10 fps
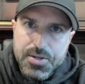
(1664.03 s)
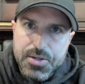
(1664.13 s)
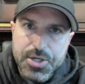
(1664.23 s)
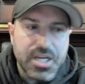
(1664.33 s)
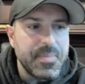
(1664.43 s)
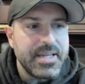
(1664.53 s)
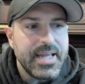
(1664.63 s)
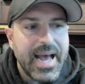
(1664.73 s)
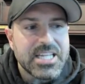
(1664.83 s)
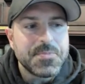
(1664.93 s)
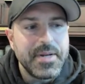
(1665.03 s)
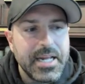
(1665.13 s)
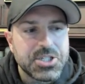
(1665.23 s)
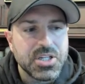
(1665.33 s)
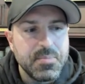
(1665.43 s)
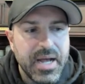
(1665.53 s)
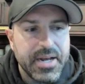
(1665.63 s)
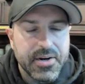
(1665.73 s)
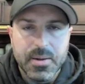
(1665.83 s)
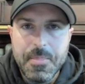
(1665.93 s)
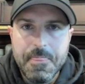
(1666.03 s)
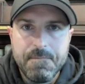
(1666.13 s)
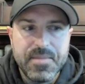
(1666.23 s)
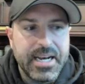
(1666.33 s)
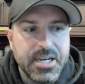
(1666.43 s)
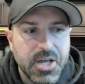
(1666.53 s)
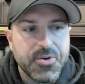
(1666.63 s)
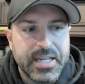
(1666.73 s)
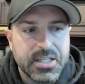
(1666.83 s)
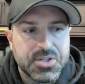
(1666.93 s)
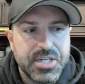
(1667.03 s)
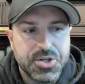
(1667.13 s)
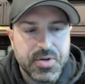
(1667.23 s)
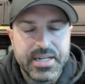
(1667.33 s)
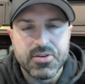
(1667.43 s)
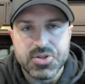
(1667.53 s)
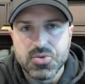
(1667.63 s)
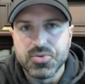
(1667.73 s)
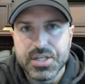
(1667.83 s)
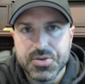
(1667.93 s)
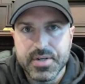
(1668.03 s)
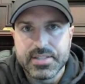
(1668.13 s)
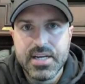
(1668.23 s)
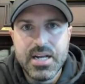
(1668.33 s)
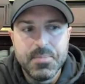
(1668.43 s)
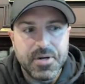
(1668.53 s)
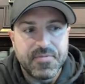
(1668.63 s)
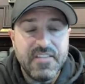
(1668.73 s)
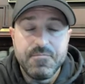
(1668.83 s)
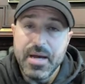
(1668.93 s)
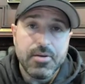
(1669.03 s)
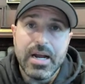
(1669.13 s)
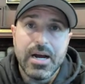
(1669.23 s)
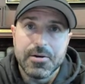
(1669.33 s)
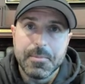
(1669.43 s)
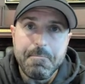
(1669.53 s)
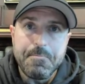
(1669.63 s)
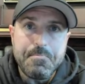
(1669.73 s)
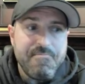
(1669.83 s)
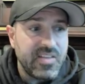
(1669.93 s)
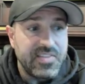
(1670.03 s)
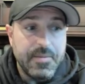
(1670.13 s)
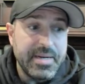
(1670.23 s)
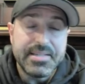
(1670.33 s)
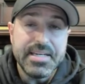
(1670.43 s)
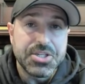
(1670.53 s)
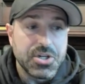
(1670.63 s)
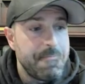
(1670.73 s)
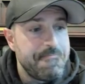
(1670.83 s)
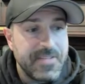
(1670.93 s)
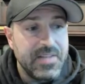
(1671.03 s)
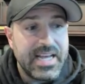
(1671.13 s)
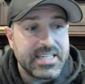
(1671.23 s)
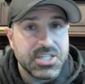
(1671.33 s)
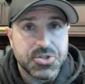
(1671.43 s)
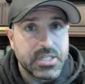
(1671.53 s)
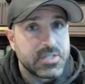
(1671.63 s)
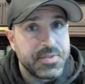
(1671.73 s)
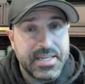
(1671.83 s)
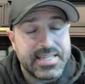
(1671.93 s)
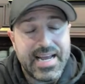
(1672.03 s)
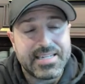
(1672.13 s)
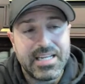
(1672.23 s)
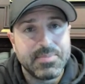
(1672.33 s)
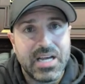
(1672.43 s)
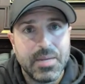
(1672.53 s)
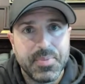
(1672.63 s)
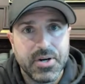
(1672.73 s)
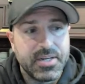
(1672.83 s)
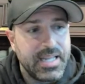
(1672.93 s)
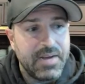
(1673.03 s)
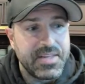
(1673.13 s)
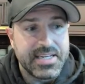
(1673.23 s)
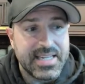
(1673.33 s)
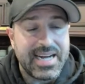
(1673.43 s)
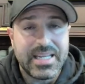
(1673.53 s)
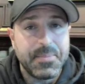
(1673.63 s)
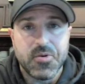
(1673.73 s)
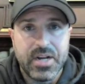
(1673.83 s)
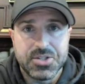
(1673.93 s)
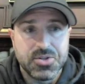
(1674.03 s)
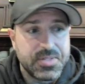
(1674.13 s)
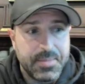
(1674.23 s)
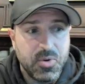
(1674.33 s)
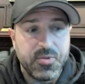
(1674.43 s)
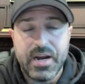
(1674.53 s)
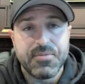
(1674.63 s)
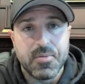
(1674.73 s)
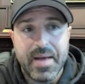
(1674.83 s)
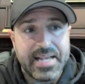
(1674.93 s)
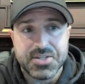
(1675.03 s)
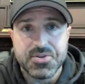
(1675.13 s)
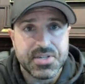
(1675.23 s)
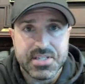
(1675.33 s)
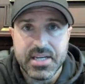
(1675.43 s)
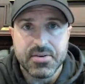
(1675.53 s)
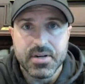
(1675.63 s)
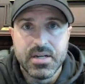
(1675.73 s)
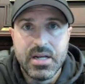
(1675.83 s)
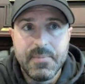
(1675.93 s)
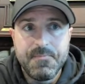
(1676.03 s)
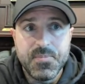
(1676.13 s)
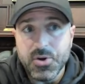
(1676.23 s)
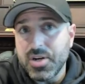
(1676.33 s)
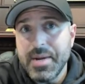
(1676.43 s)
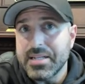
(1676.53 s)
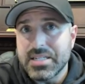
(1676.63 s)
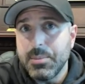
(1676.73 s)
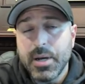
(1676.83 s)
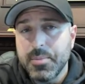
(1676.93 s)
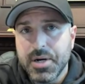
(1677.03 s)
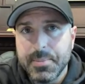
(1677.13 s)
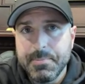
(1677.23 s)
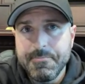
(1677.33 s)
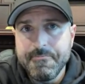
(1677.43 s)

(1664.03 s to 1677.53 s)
She can be exponentially better than another English teacher in her school district. But if they've been around and they've been a teacher in that district for the exact same time period, and they have the exact same credentials, they both have their masters, et cetera, they're going to make the same amount of money.